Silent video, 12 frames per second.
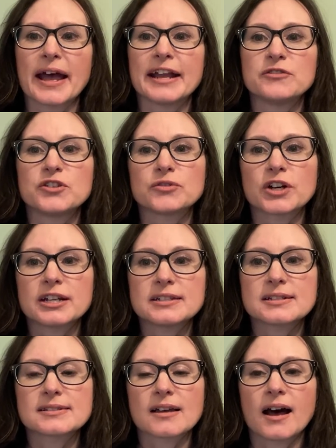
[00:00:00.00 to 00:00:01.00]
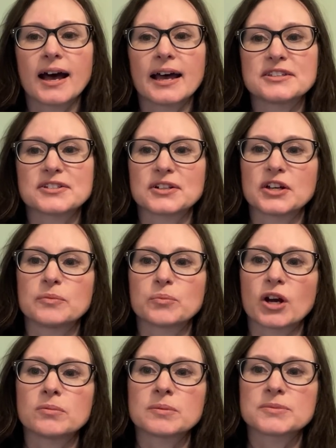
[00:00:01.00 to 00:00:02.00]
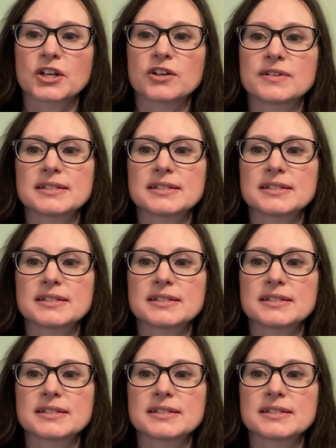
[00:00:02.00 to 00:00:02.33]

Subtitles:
And if you've got a desire to learn problem-solving